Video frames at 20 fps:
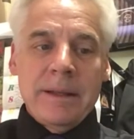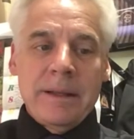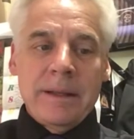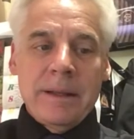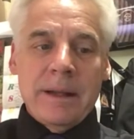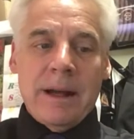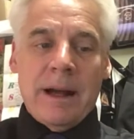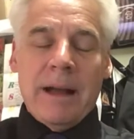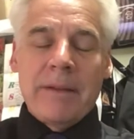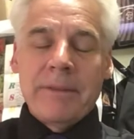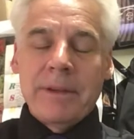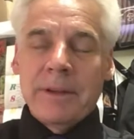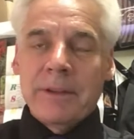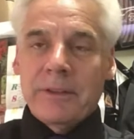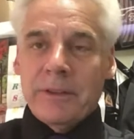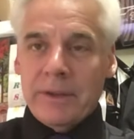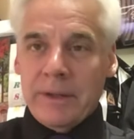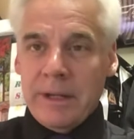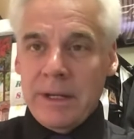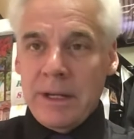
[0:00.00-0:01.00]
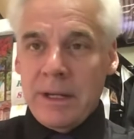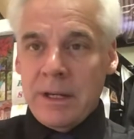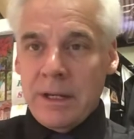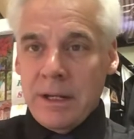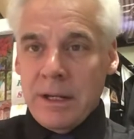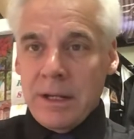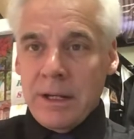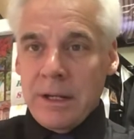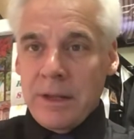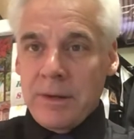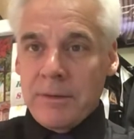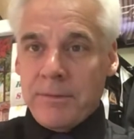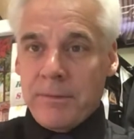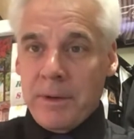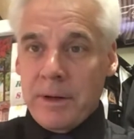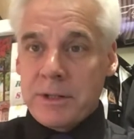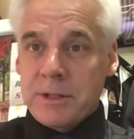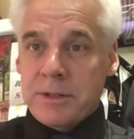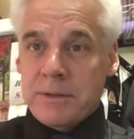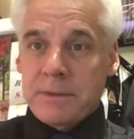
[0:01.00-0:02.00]
obviously the
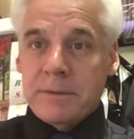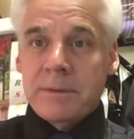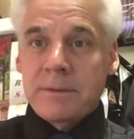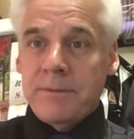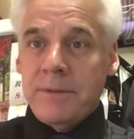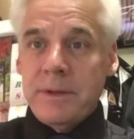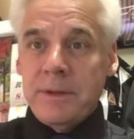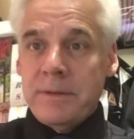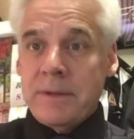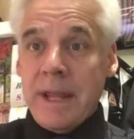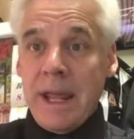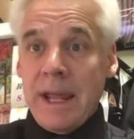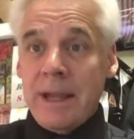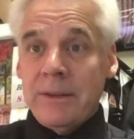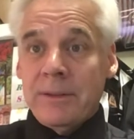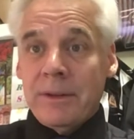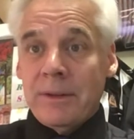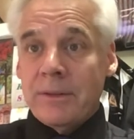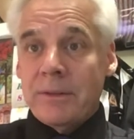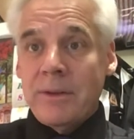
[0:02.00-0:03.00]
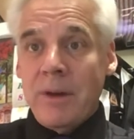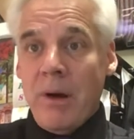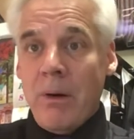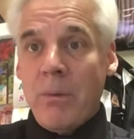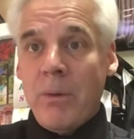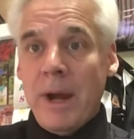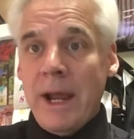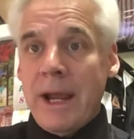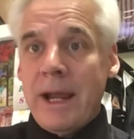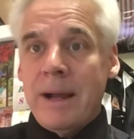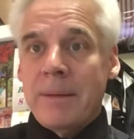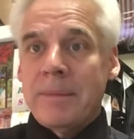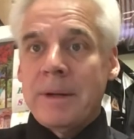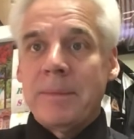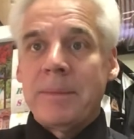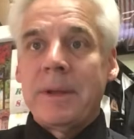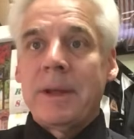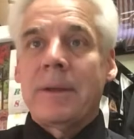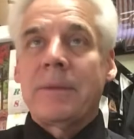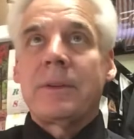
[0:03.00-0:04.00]
first few days there's no way I'm going
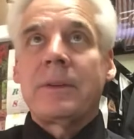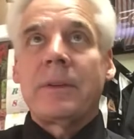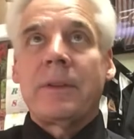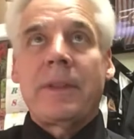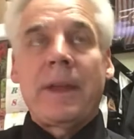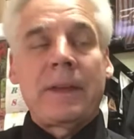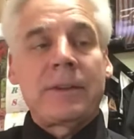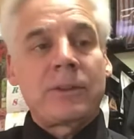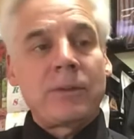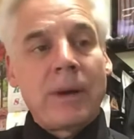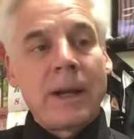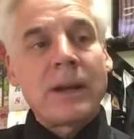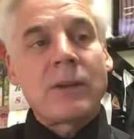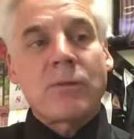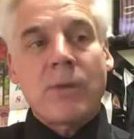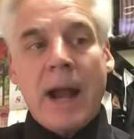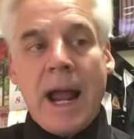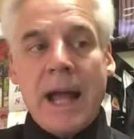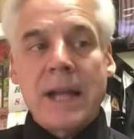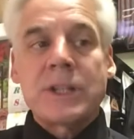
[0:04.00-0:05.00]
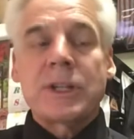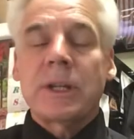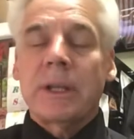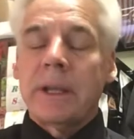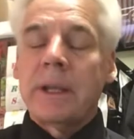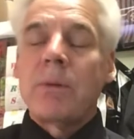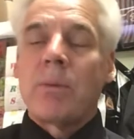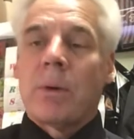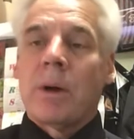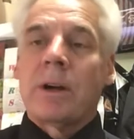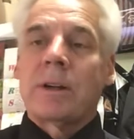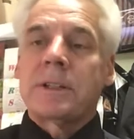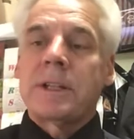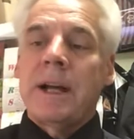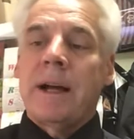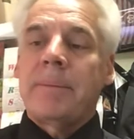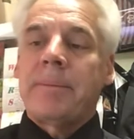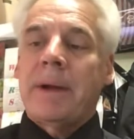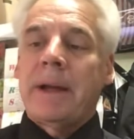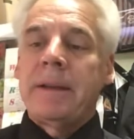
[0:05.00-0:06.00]
to be able to do 1,000. So I gradually worked
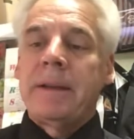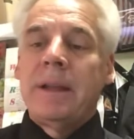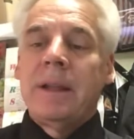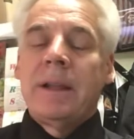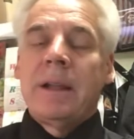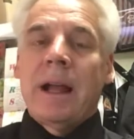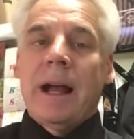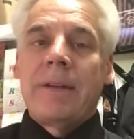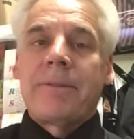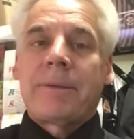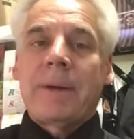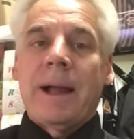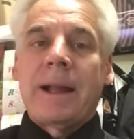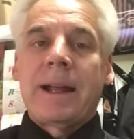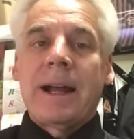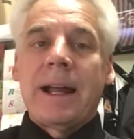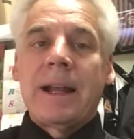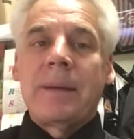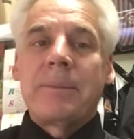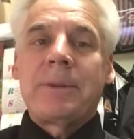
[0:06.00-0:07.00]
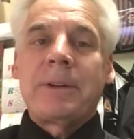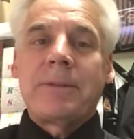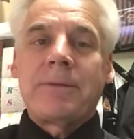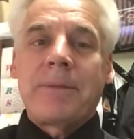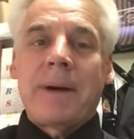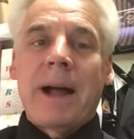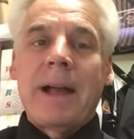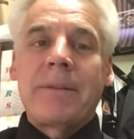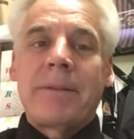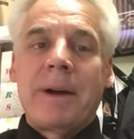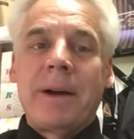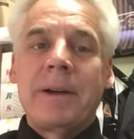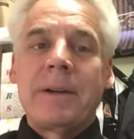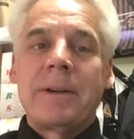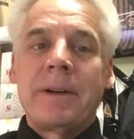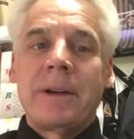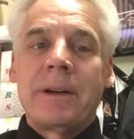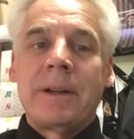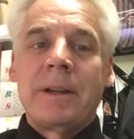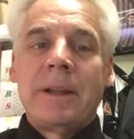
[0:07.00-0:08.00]
up. I got up to
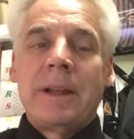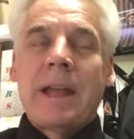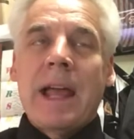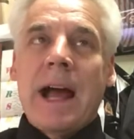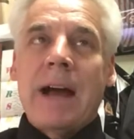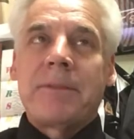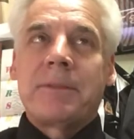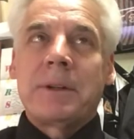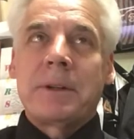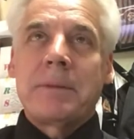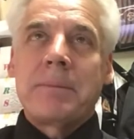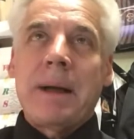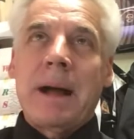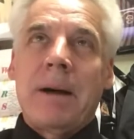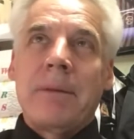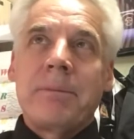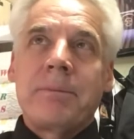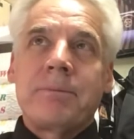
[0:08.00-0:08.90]
500 after about